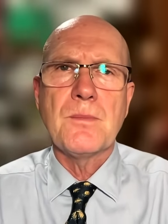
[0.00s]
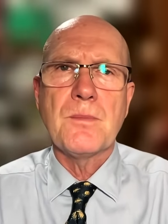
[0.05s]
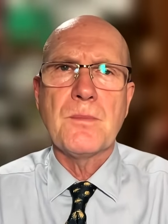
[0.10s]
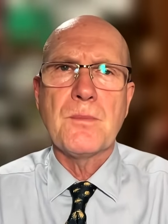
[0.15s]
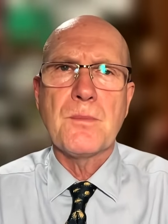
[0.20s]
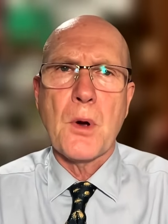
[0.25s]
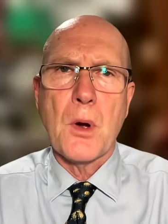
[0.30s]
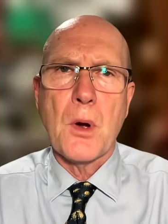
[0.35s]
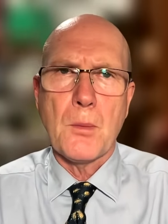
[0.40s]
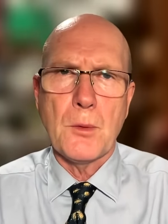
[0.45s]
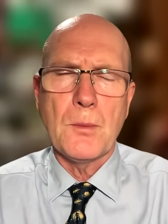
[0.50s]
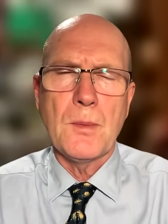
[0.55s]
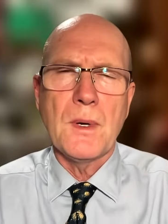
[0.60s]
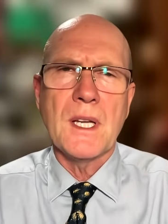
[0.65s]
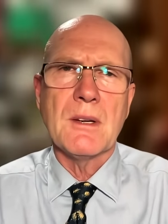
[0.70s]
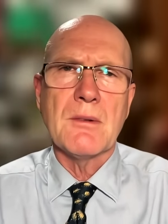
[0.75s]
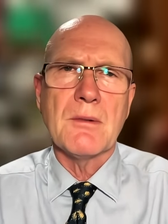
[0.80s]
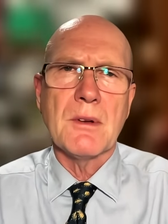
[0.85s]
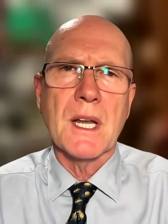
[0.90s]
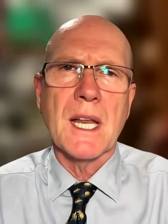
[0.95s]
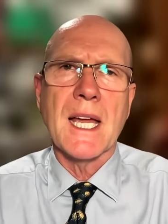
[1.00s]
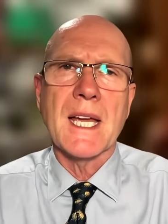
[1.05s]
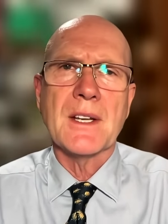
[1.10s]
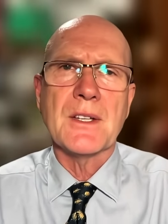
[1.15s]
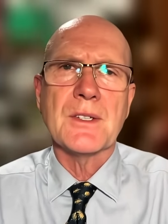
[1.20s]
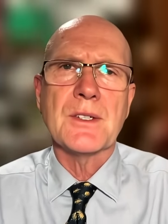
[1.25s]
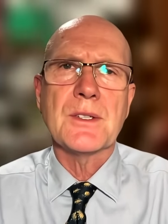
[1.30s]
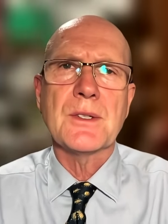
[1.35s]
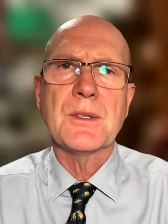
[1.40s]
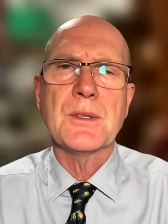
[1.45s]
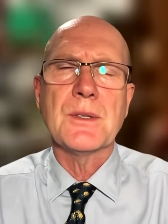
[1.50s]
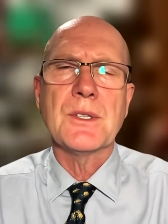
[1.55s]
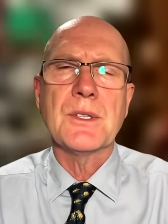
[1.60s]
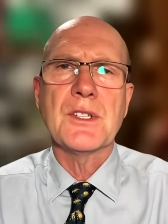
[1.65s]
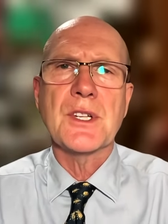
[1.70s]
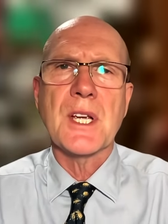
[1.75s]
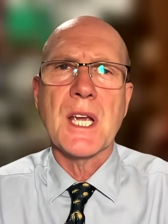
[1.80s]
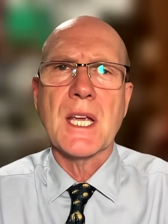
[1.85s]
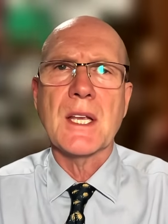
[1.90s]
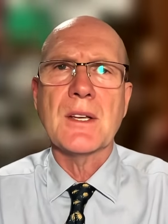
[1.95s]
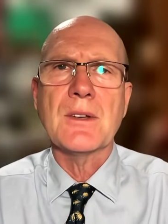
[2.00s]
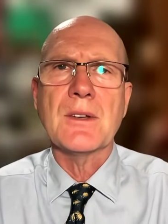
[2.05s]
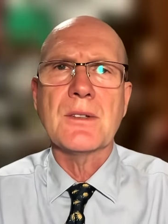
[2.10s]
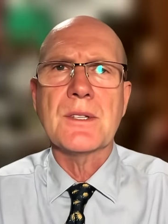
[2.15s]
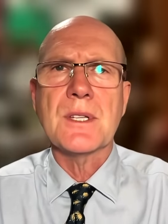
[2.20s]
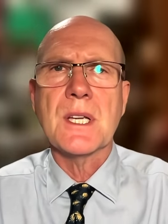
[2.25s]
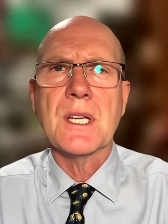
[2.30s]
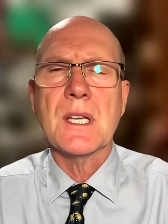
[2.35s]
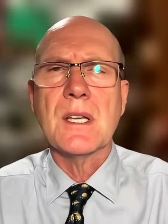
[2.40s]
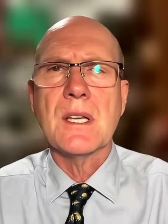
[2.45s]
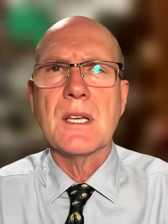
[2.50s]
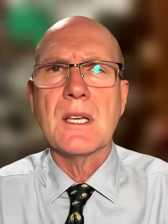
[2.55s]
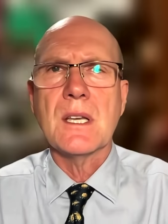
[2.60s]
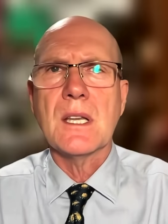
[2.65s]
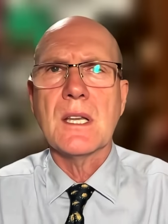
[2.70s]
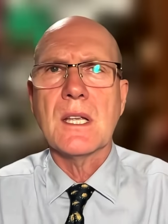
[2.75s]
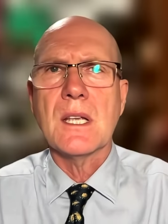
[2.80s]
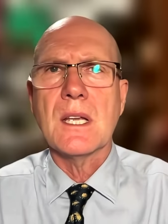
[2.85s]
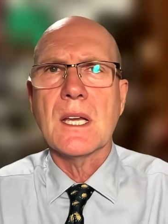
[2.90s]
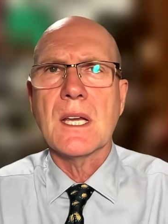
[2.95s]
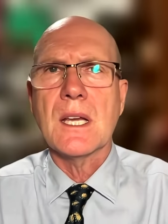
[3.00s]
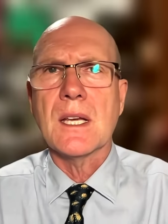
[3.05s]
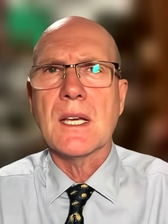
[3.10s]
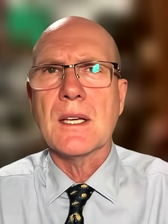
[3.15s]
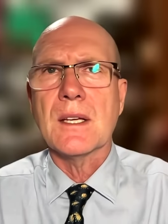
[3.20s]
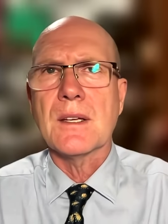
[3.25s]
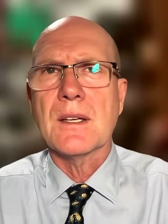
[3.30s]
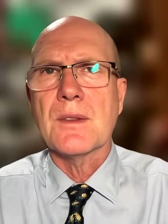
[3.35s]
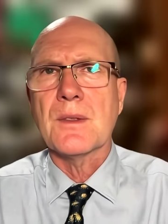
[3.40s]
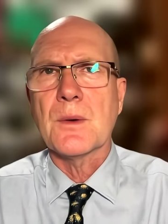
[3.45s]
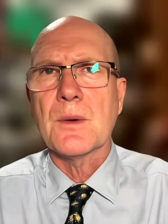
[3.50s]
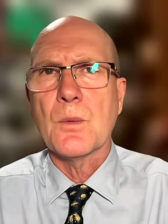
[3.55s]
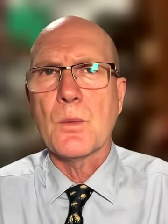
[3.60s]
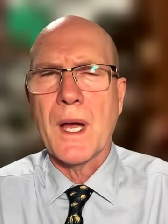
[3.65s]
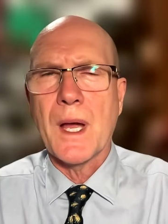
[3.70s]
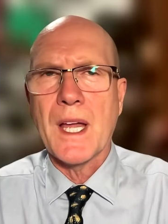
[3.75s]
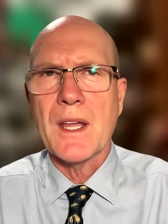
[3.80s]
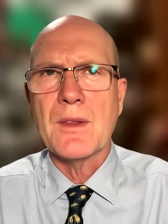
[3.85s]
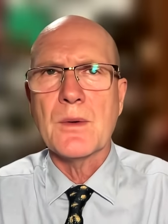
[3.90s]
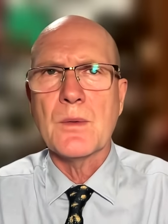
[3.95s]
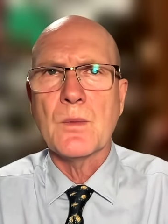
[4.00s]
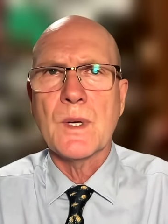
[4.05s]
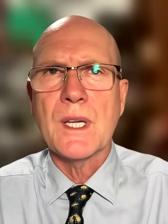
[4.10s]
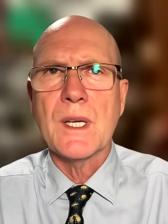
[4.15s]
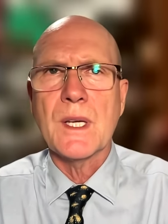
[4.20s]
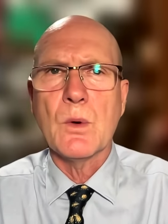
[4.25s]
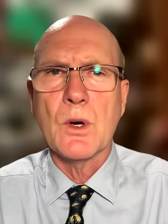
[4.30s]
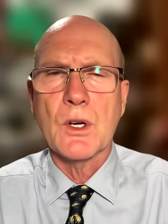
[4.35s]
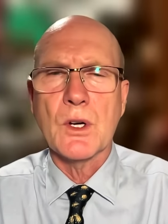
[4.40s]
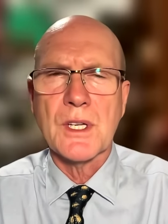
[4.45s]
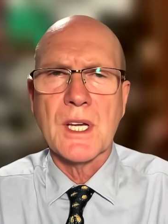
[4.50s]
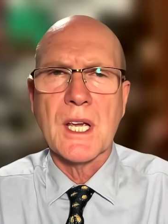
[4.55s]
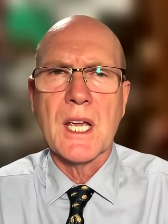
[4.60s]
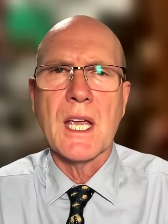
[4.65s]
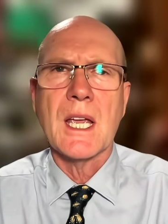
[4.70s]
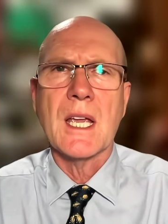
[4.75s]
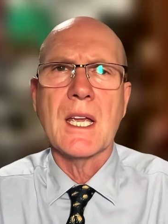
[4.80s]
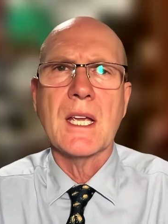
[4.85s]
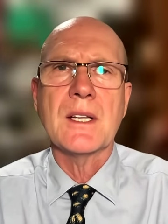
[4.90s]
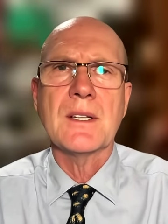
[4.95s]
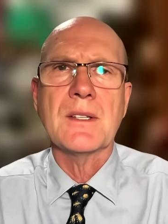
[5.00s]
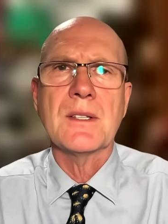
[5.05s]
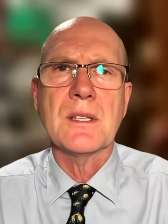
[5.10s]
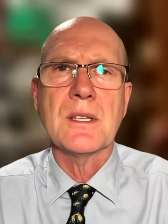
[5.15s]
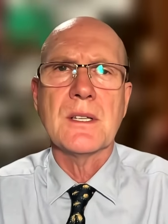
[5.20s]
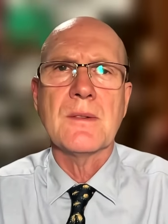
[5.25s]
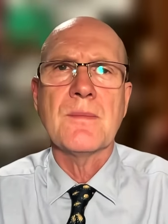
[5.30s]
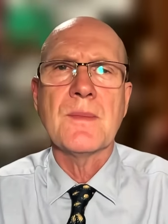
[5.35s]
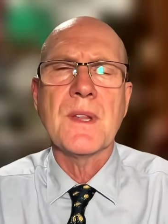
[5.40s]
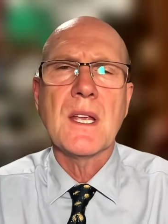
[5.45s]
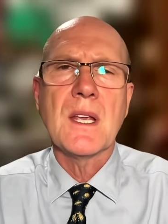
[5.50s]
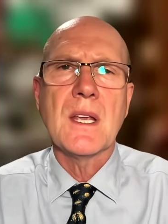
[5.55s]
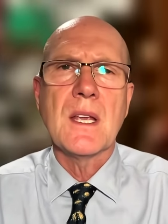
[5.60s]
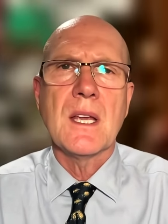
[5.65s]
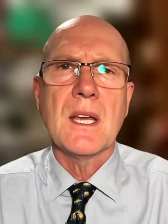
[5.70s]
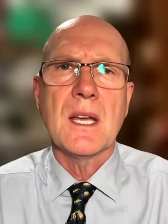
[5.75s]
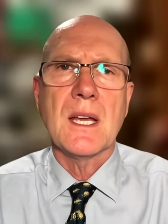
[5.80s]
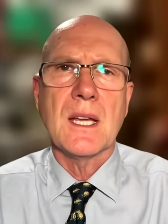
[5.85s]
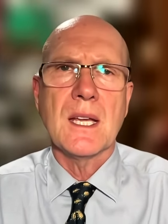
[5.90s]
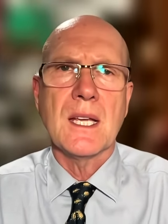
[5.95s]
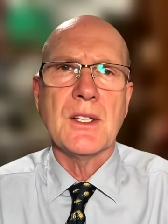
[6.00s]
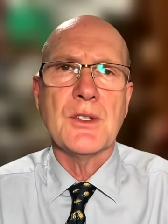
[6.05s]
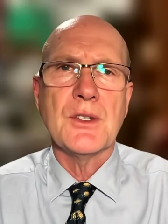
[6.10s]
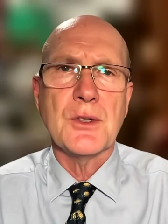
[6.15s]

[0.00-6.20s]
probably related to the changes in uh, the way that we wash our hands. And uh, in